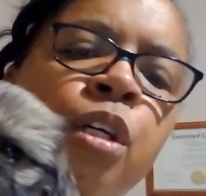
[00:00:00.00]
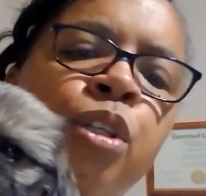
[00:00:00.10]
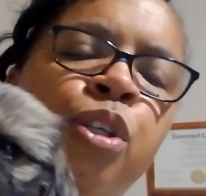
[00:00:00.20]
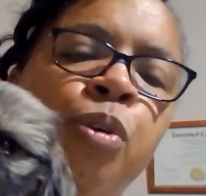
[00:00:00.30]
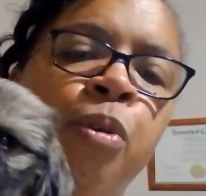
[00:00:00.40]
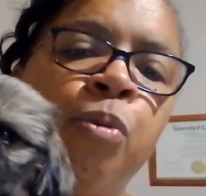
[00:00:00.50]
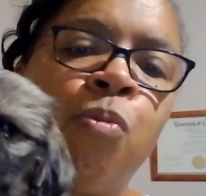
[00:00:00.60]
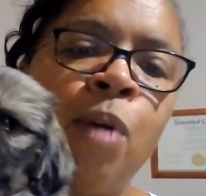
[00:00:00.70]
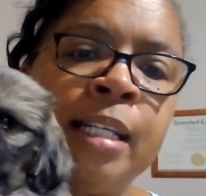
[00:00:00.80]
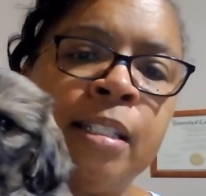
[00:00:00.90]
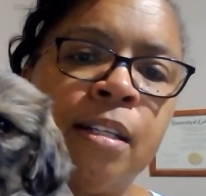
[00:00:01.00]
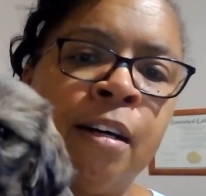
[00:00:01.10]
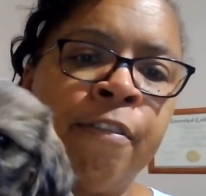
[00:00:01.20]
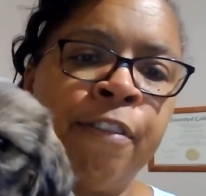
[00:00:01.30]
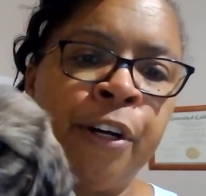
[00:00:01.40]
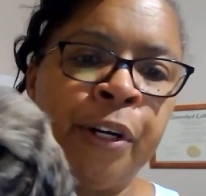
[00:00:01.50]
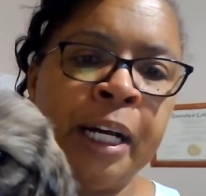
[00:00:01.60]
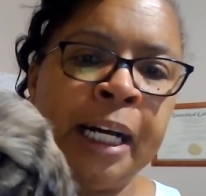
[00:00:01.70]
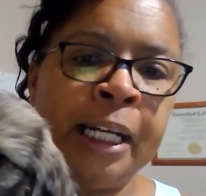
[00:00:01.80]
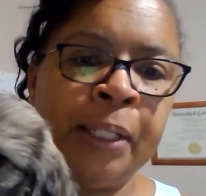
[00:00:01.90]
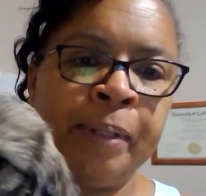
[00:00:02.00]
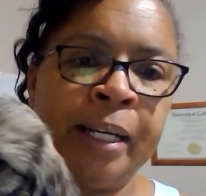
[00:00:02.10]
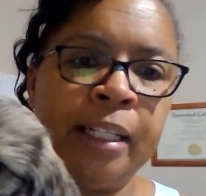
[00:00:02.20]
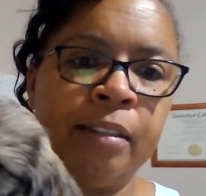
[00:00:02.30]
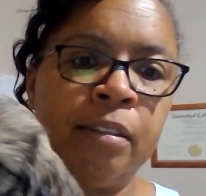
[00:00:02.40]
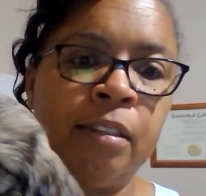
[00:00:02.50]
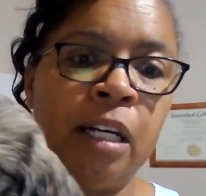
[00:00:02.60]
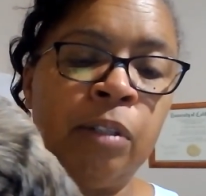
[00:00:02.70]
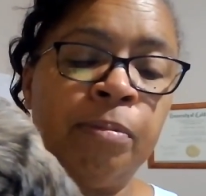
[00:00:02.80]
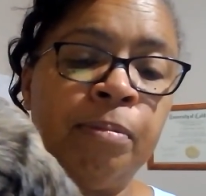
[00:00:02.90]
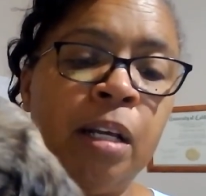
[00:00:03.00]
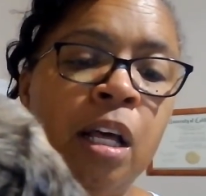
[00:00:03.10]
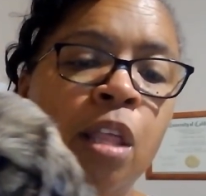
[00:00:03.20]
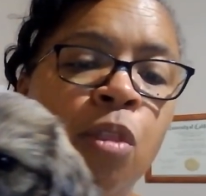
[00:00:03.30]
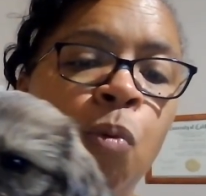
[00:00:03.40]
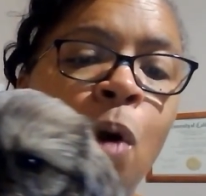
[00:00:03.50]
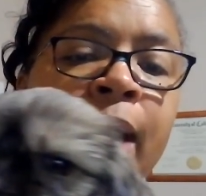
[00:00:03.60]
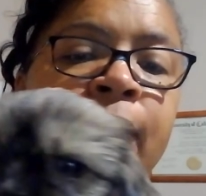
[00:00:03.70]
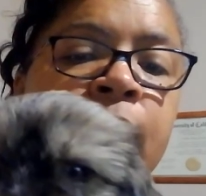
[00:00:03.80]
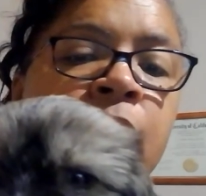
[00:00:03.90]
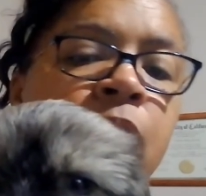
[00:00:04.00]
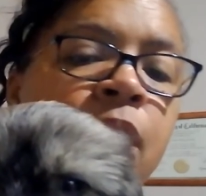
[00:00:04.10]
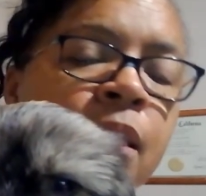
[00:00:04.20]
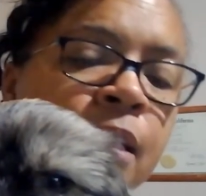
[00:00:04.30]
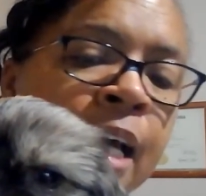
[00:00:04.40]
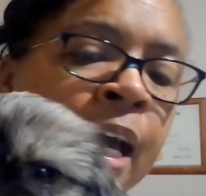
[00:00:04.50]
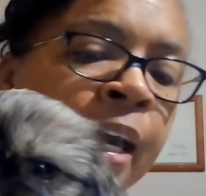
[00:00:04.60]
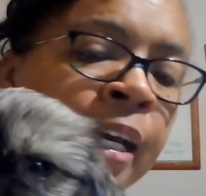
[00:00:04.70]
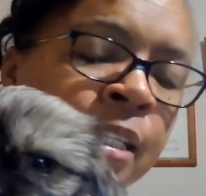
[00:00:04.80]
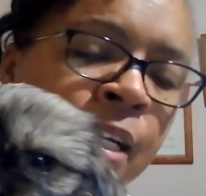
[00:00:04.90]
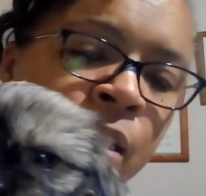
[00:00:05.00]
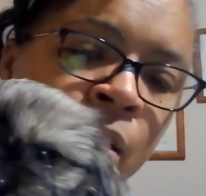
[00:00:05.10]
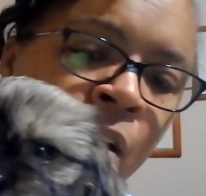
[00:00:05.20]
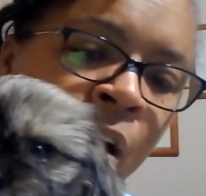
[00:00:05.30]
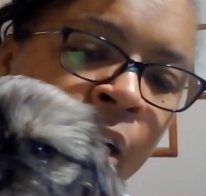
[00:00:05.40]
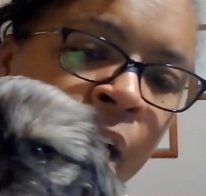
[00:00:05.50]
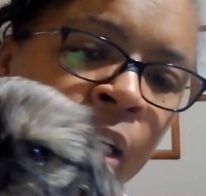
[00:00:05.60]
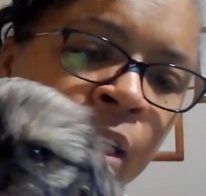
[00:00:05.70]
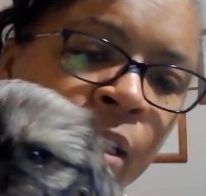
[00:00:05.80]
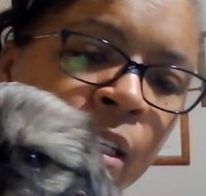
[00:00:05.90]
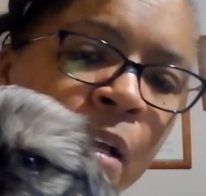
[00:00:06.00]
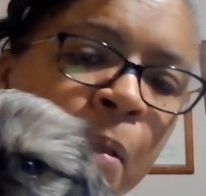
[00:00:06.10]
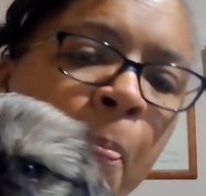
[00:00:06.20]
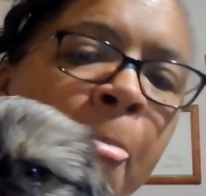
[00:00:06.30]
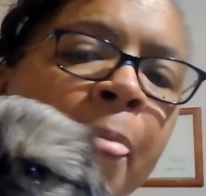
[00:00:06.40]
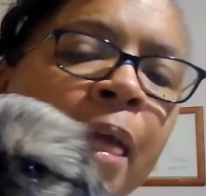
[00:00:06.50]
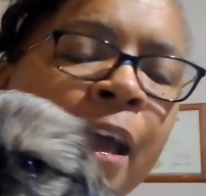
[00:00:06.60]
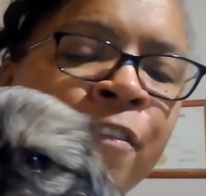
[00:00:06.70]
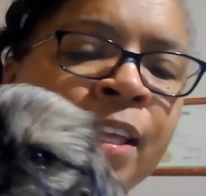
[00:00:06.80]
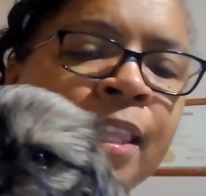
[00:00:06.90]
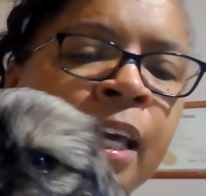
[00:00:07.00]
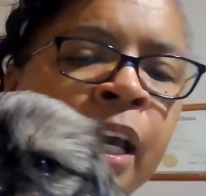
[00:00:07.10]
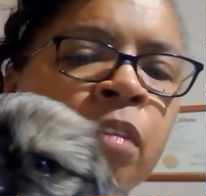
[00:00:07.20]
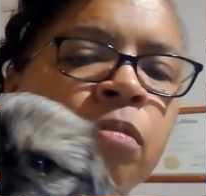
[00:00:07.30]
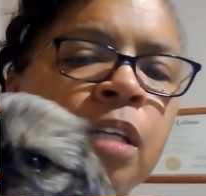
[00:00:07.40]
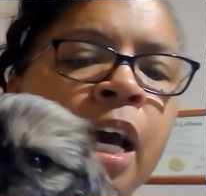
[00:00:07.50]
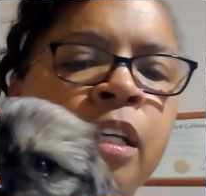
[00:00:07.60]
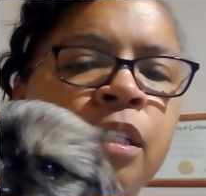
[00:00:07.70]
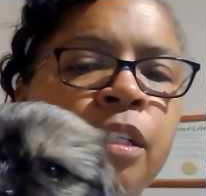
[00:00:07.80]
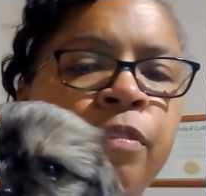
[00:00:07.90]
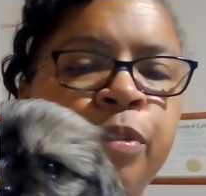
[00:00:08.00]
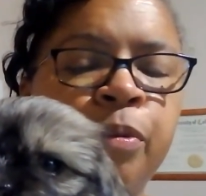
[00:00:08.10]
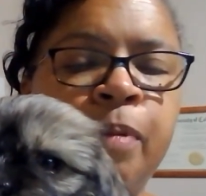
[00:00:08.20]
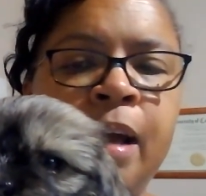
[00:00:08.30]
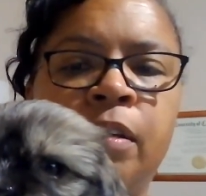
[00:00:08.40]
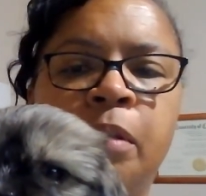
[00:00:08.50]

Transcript: to the rest of her coloring. So the white tends to stay. It doesn't darken. Everything else kind of shifts around in